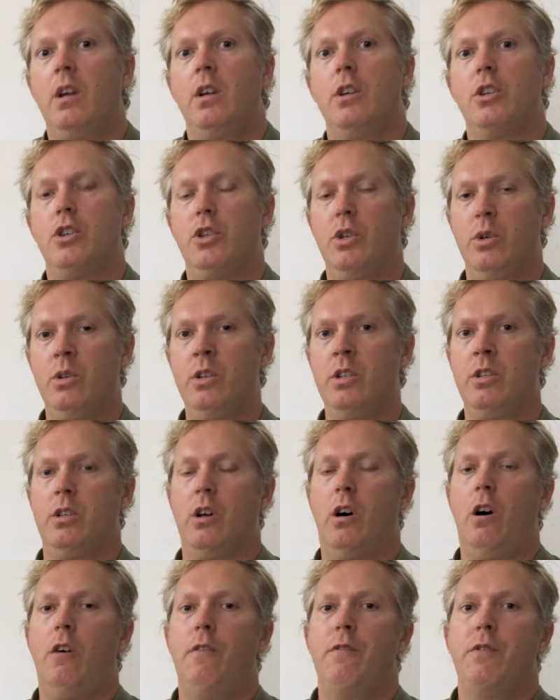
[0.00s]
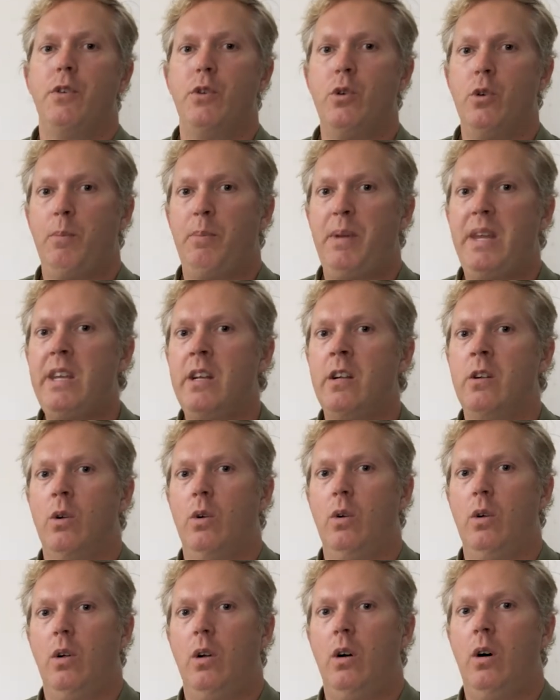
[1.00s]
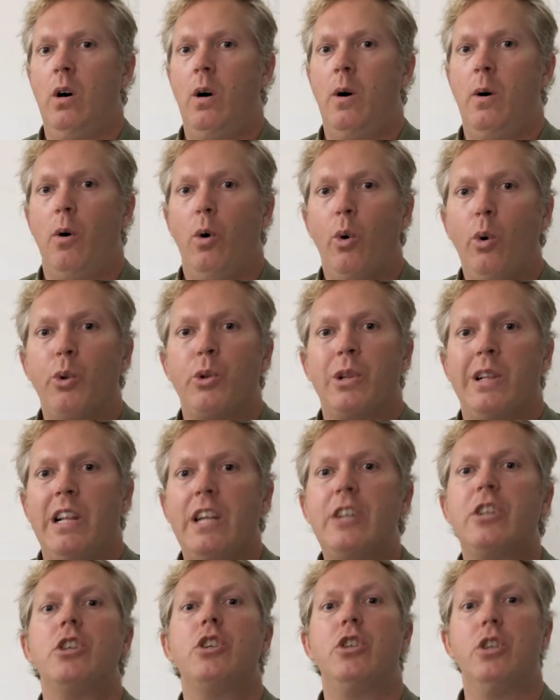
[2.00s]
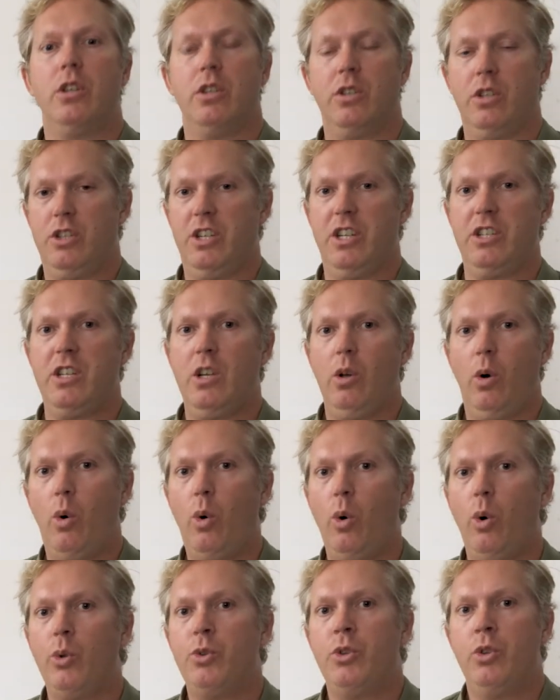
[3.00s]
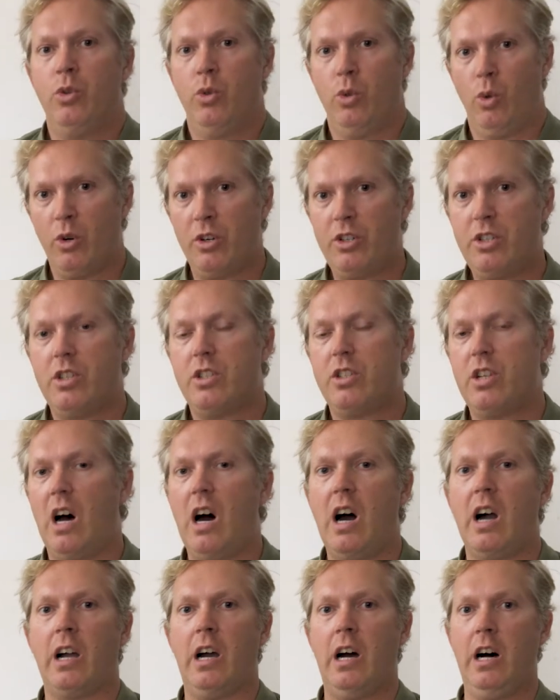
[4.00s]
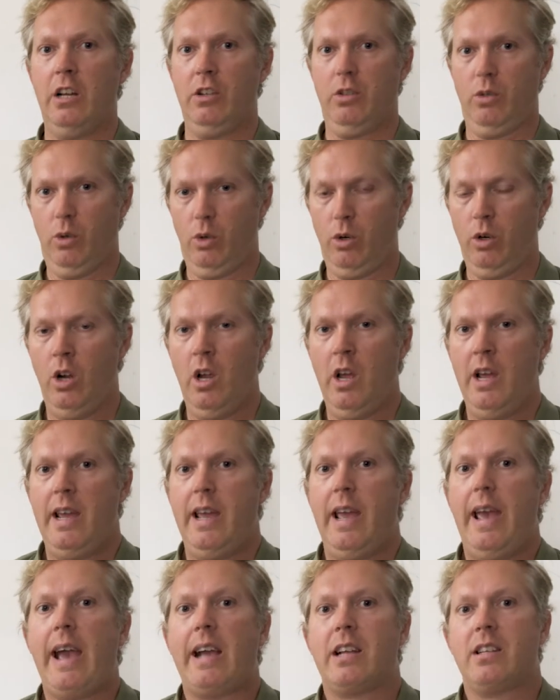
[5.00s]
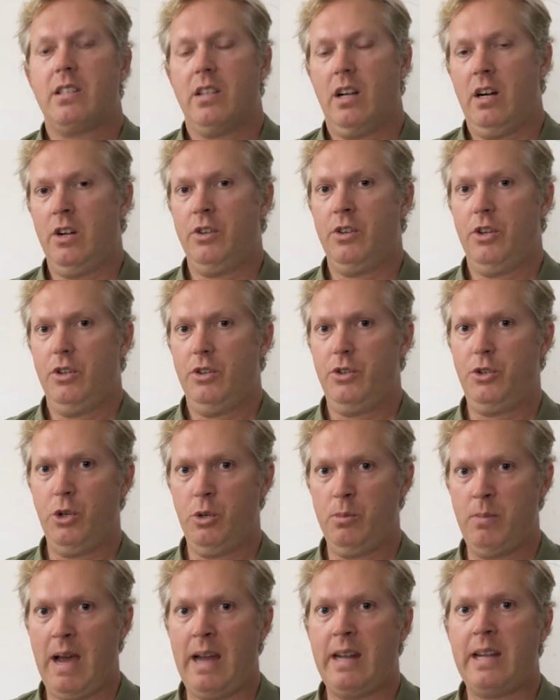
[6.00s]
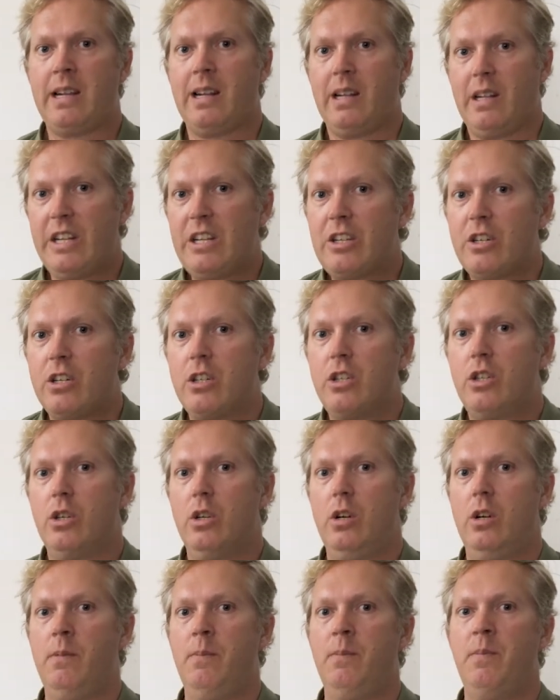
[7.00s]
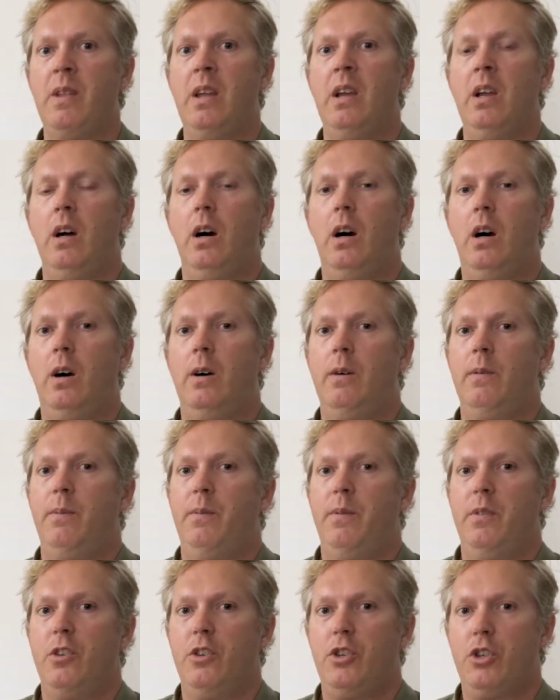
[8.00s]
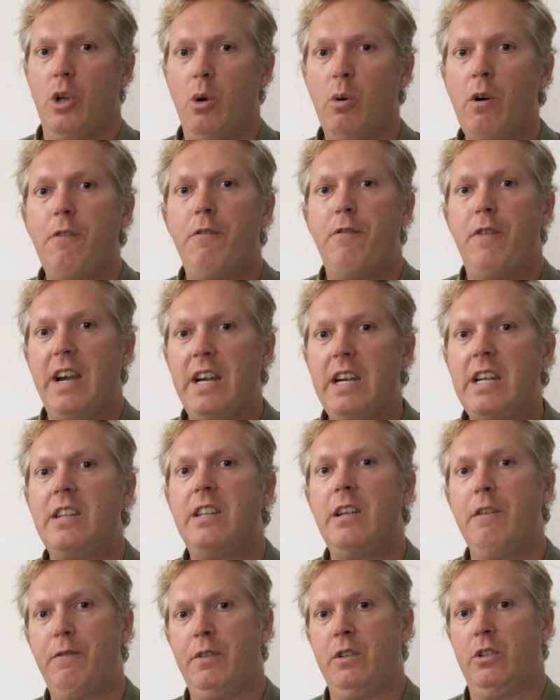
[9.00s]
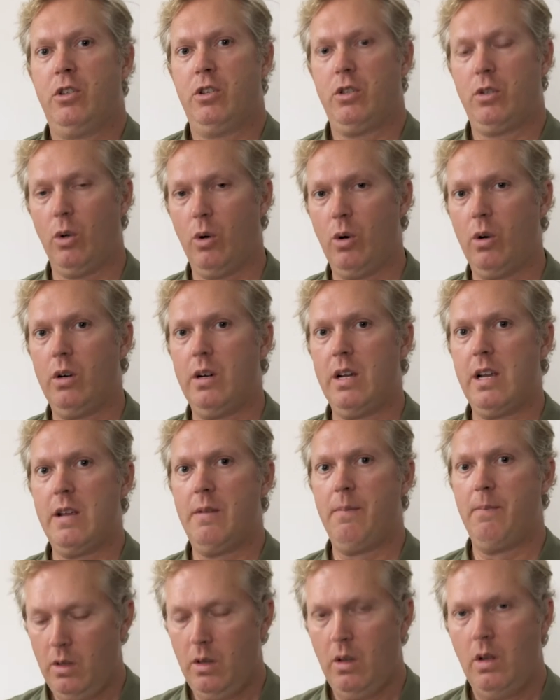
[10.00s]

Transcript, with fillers: Students of European uh, old literature, such as the old Norse sagas or extant Germanic literature, uh, show a very different story.